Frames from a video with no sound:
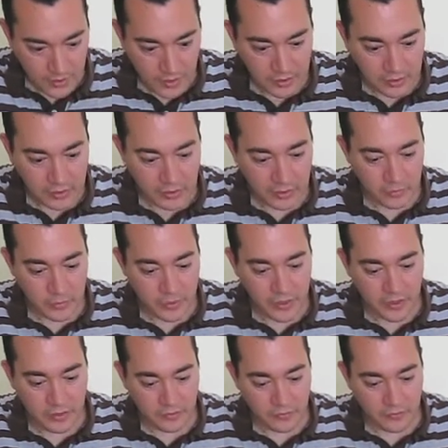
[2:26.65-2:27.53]
A little
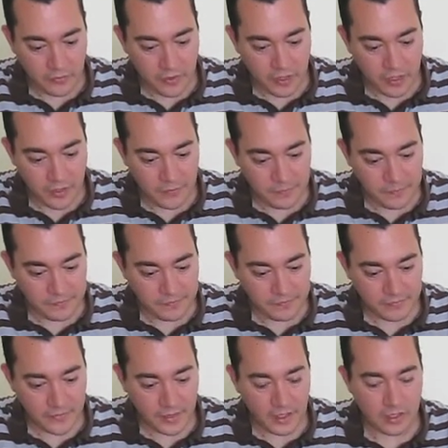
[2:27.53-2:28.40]
bit of
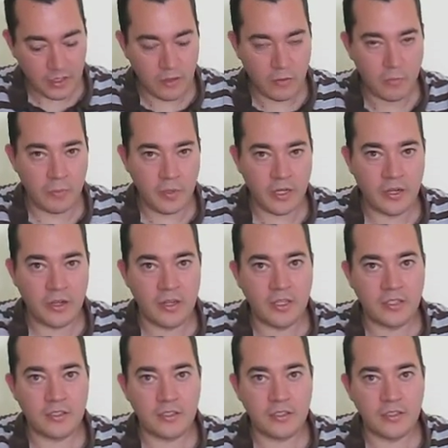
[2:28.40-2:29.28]

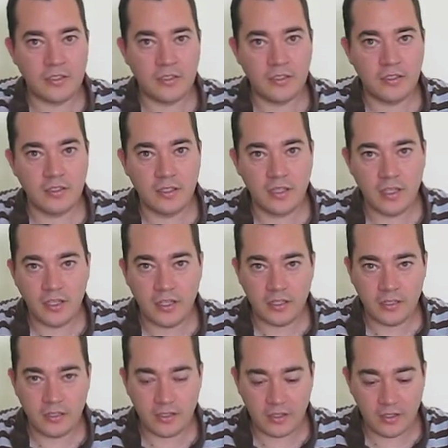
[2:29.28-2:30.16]
bitterness.
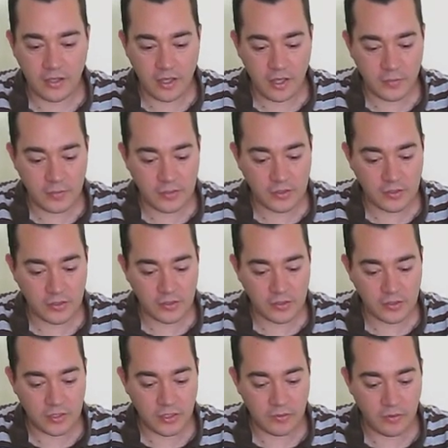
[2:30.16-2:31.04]
Hops are
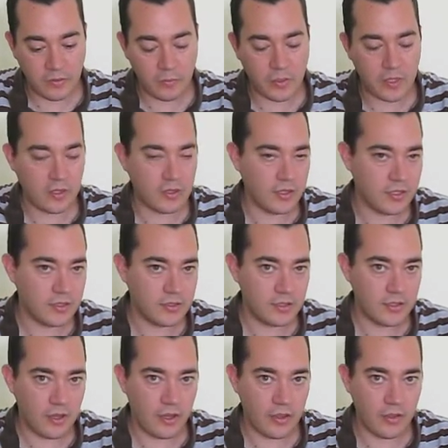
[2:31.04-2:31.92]
associated with
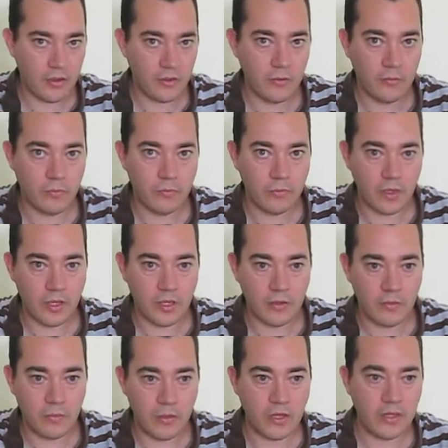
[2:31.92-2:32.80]
bitterness, although
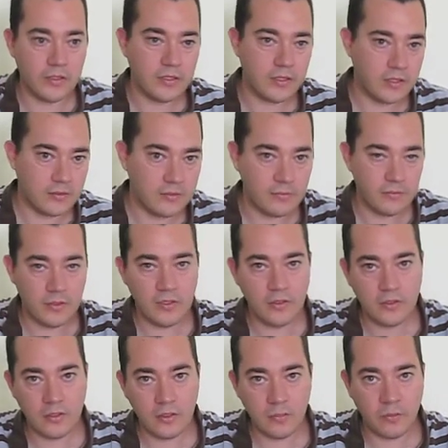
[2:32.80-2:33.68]
malts
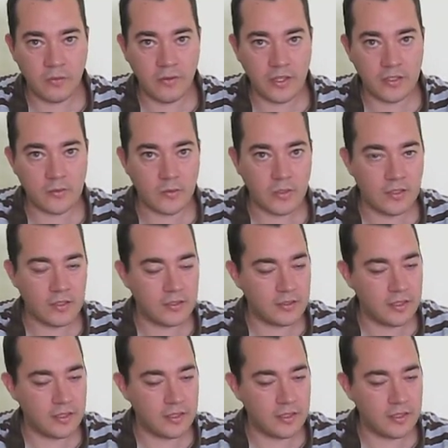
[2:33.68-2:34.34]
usually provide sweetness.